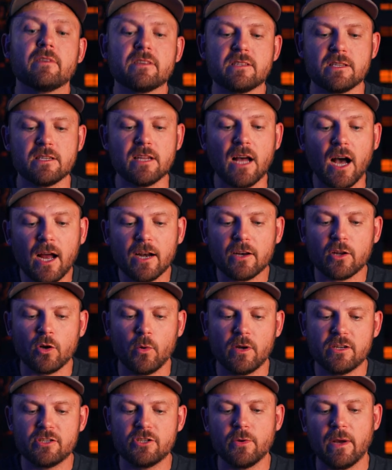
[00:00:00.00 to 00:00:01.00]
is not
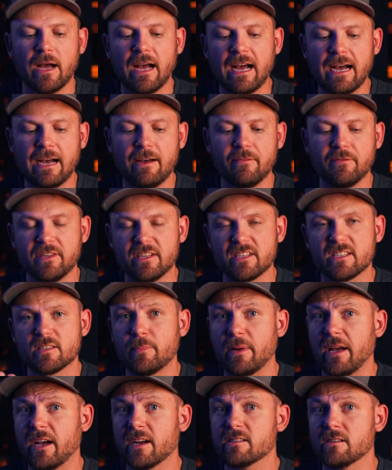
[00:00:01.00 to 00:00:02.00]
going to have the
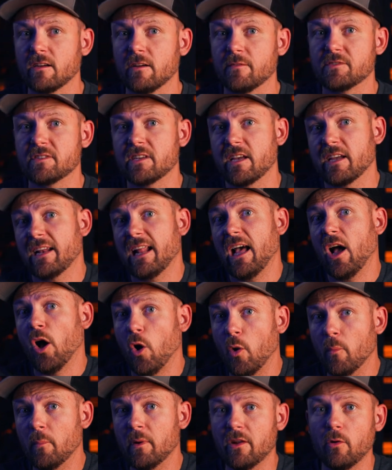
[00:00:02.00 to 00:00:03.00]
specs of, say, an
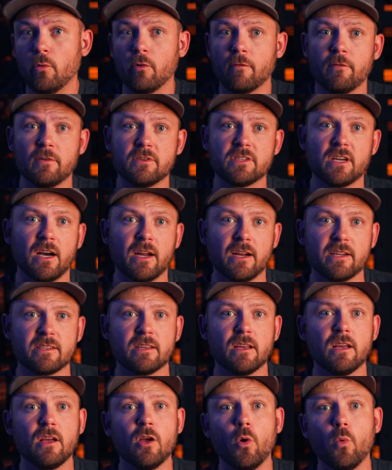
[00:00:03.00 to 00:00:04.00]
Elbit or Photonis
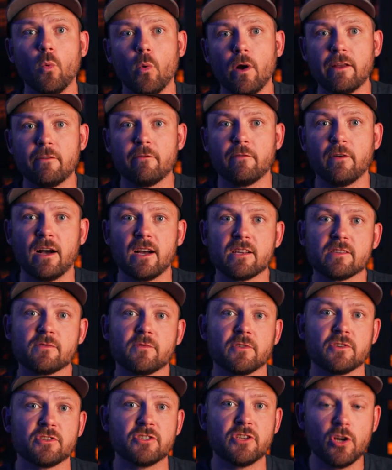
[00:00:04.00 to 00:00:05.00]
white
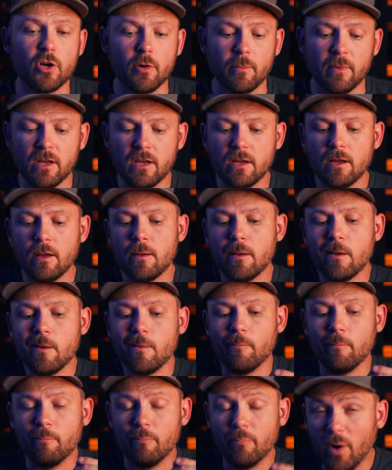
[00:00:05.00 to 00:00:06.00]
phosphor tube.
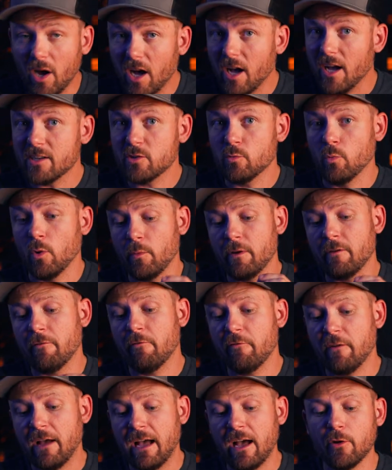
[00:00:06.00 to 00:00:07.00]
But what we
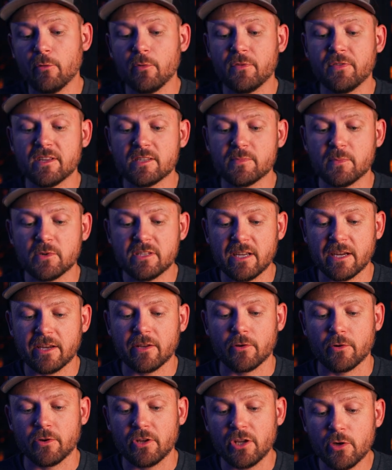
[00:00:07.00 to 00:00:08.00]
found with this
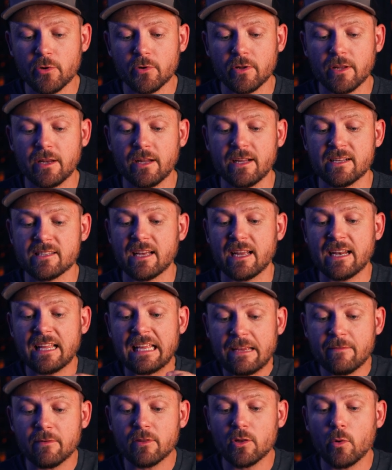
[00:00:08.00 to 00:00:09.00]
particular unit is that
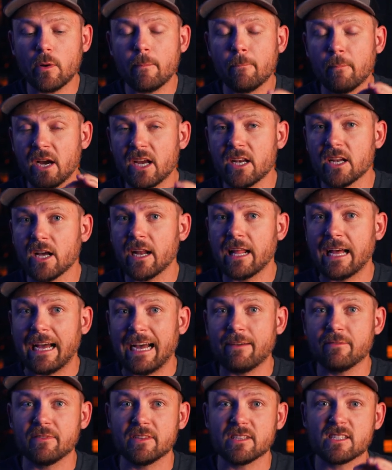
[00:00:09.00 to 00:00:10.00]
even though it might not
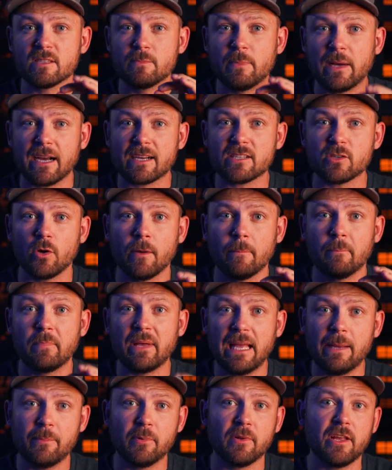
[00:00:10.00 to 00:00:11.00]
have the specs on
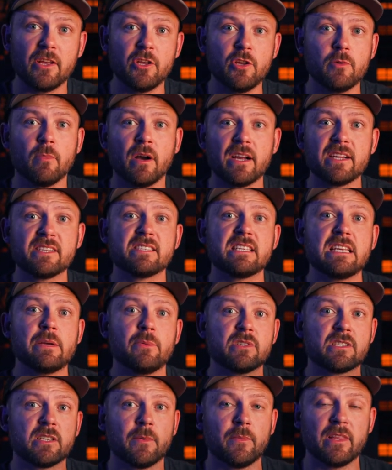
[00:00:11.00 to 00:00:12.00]
paper that you might see
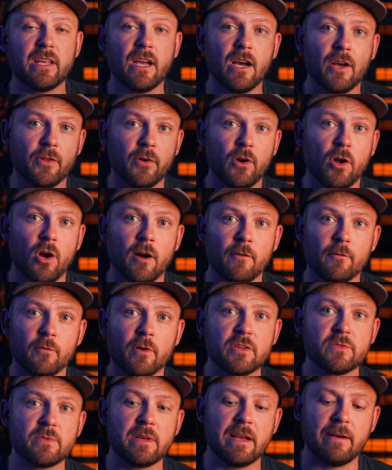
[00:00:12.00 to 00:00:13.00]
with some of the other
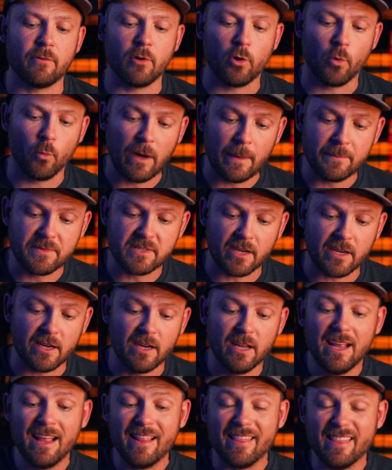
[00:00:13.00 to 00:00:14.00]
offerings we have on our website,
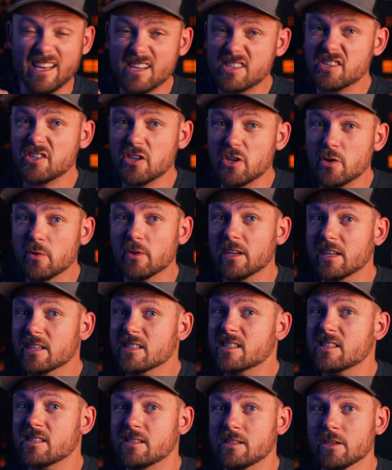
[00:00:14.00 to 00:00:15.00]
this unit
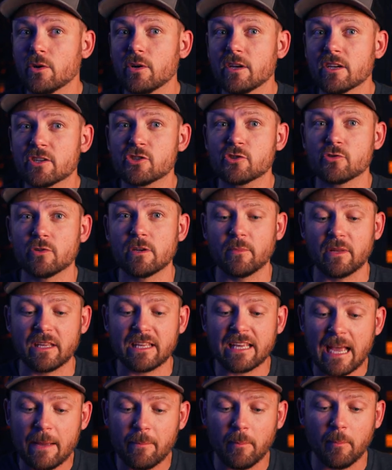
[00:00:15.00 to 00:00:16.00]
is still extremely
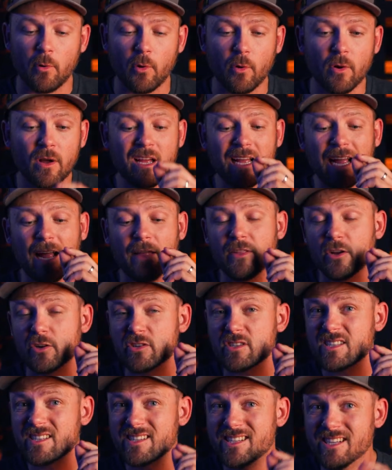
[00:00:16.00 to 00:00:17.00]
capable, and there
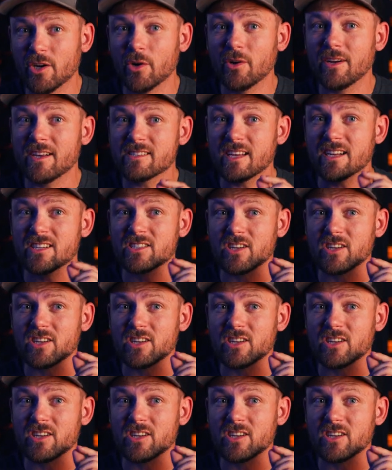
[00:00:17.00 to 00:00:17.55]
still is a